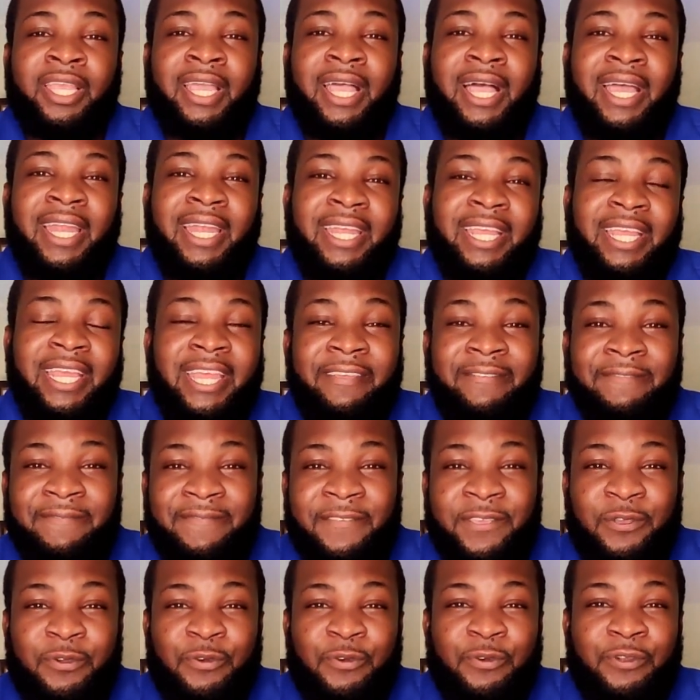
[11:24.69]
And if
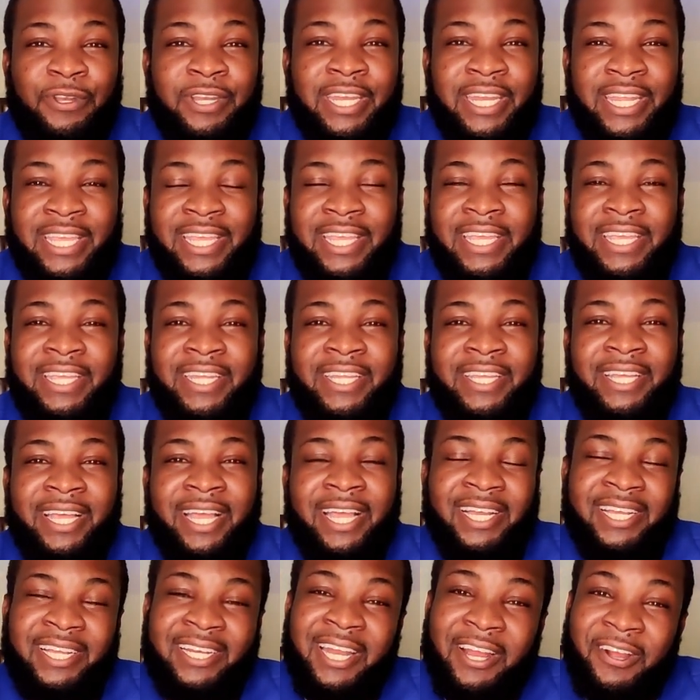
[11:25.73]
you
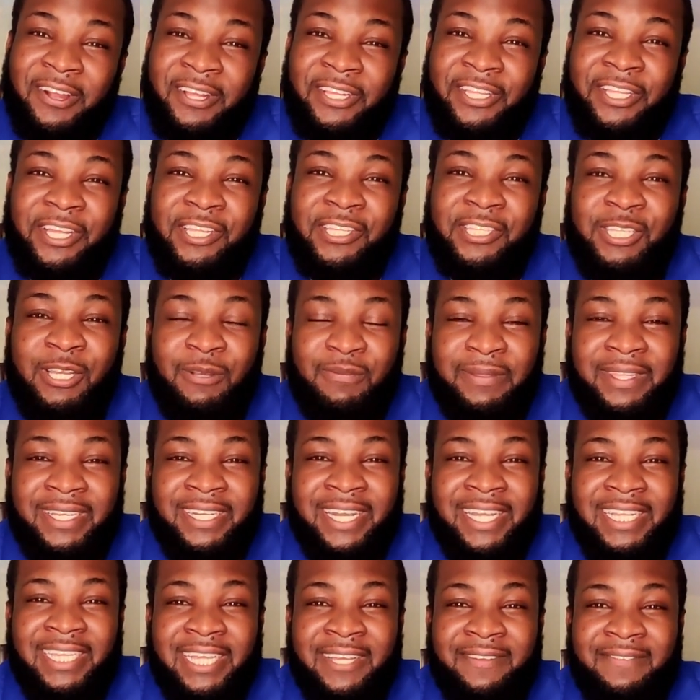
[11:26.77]
need clarity on
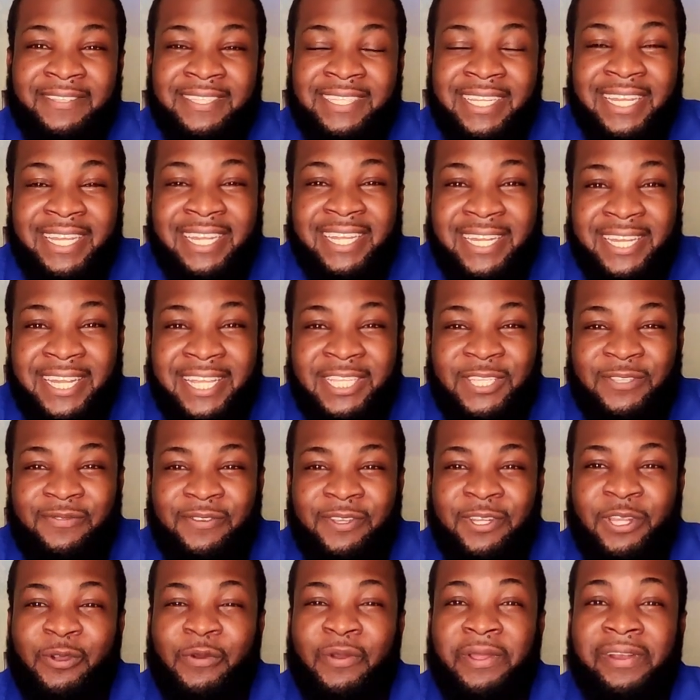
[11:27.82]
something that I've said in this
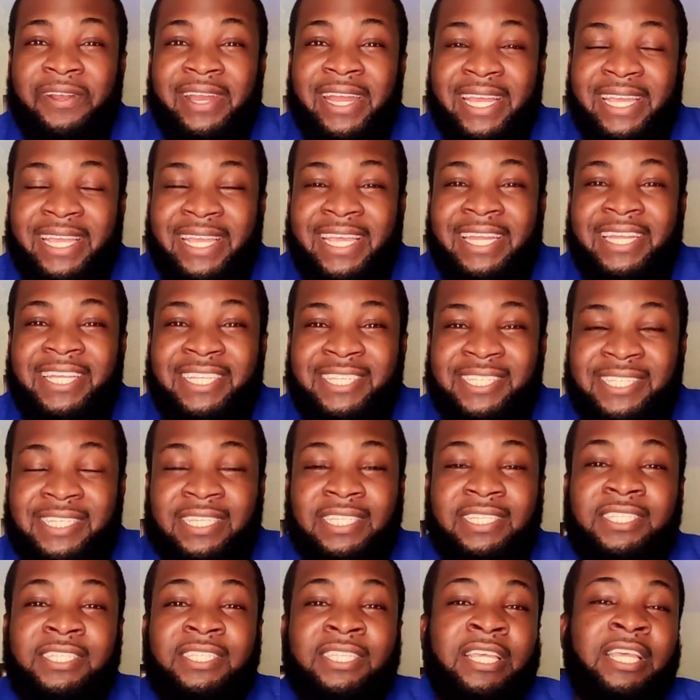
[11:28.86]
video where I can
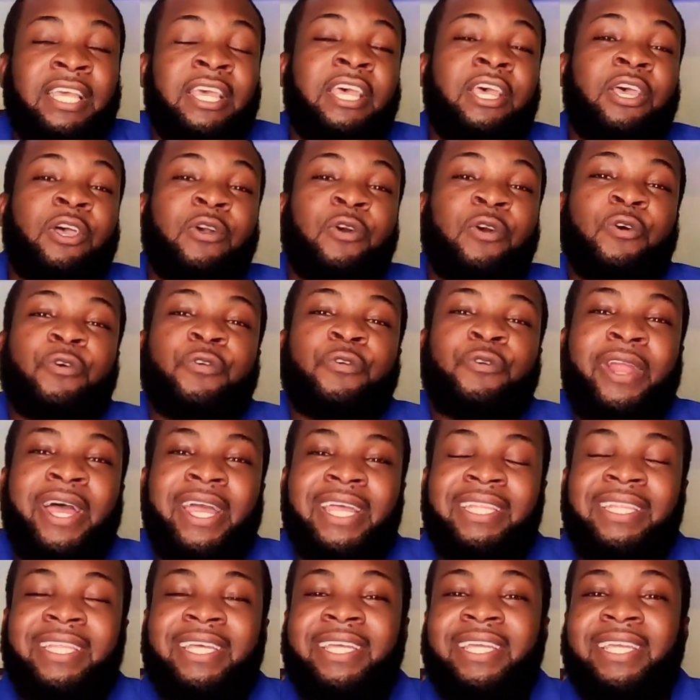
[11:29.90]
assist, go
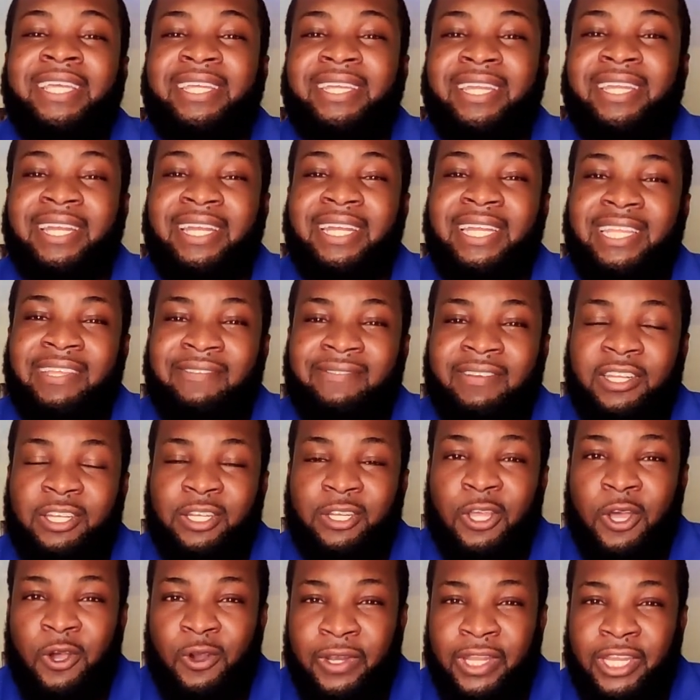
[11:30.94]
right ahead and leave
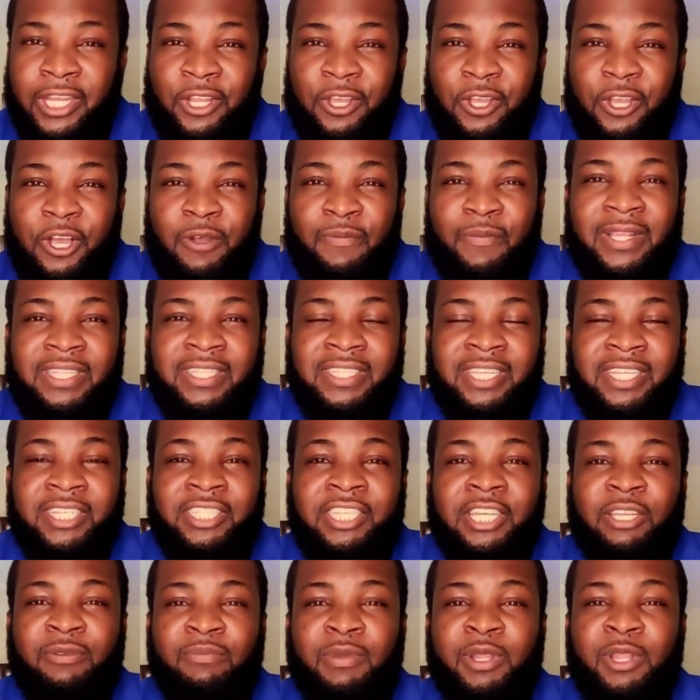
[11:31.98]
it down in the comment
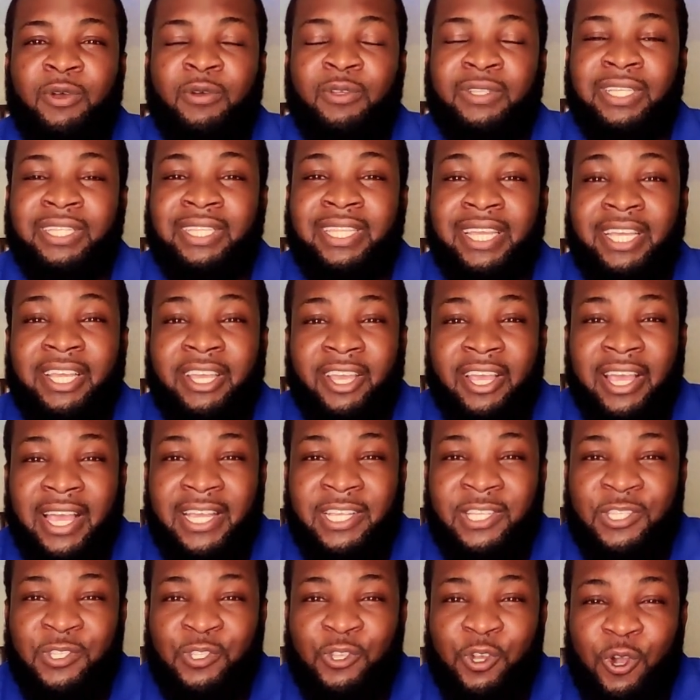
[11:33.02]
section below. So thank you
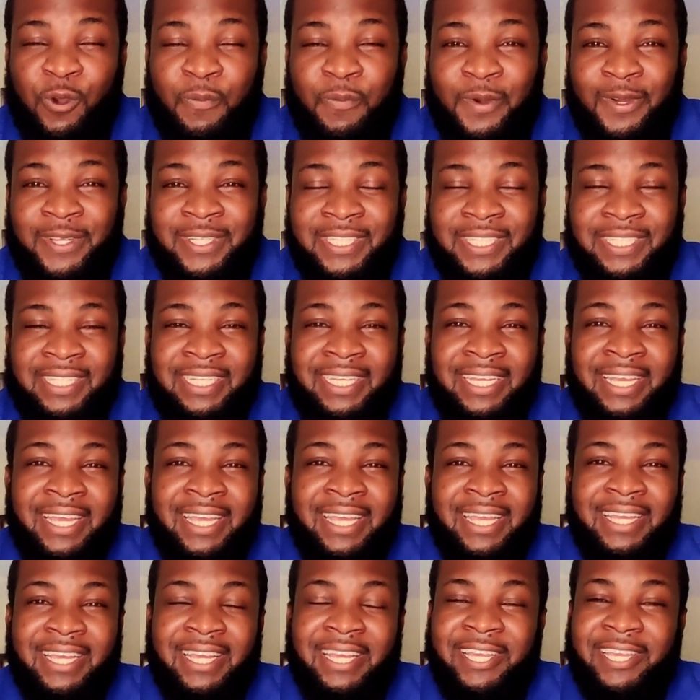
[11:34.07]
guys so much
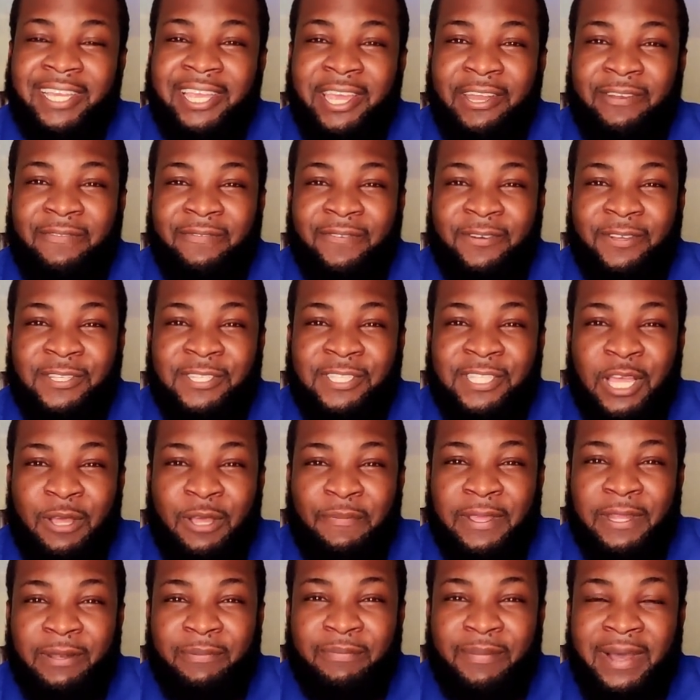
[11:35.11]
again for
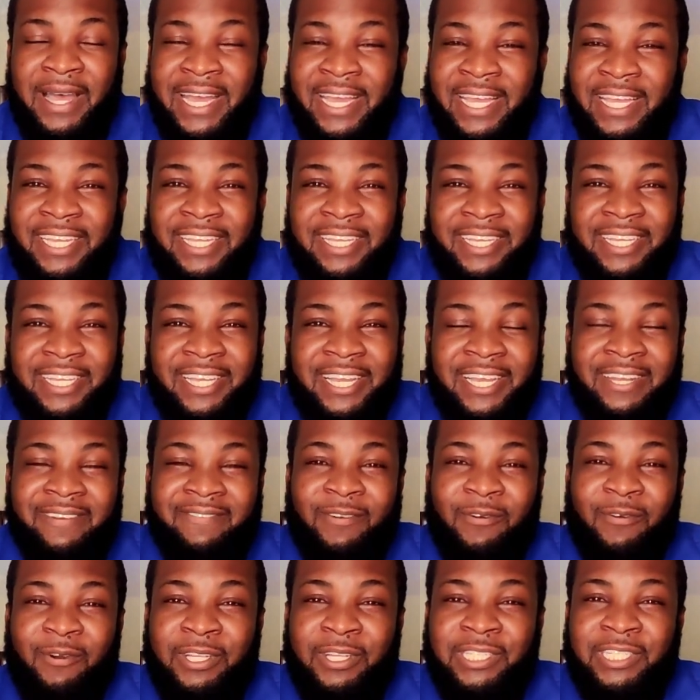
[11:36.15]
stopping by
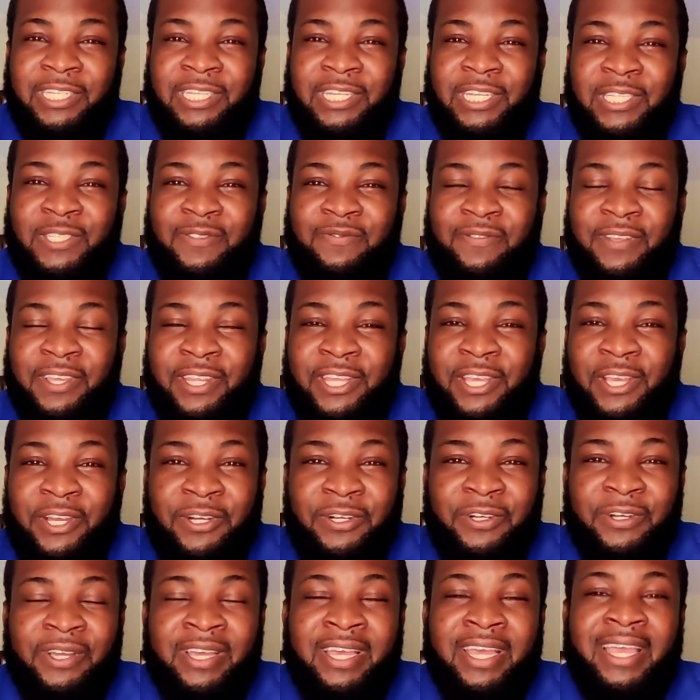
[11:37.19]
and for watching this
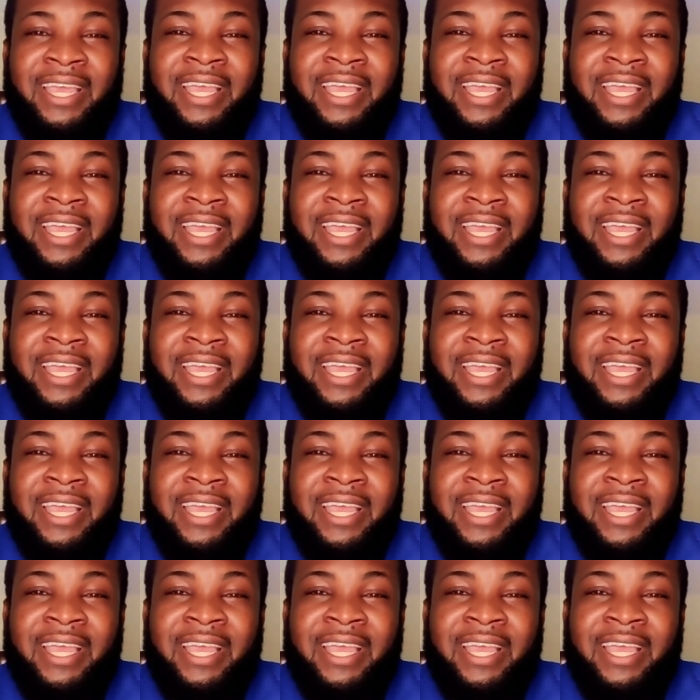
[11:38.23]
video.